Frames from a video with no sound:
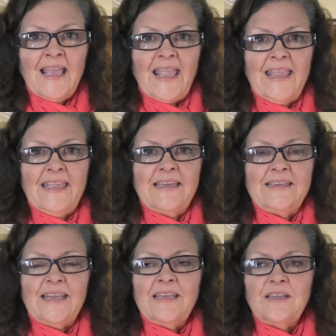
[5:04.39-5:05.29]

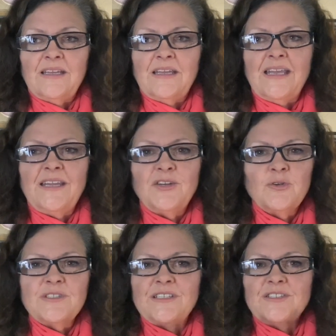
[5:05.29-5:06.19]
And he
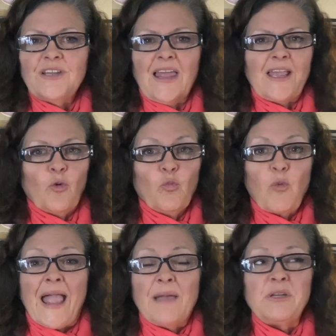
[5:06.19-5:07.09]
turns into like a
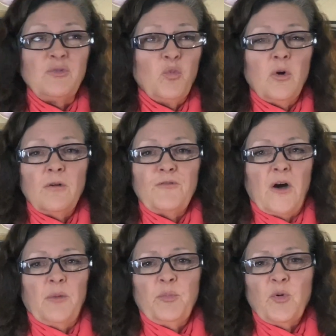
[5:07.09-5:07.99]
rabid wolf
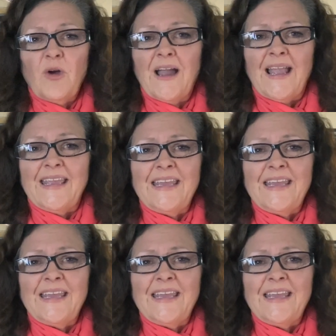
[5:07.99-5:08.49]
on prey.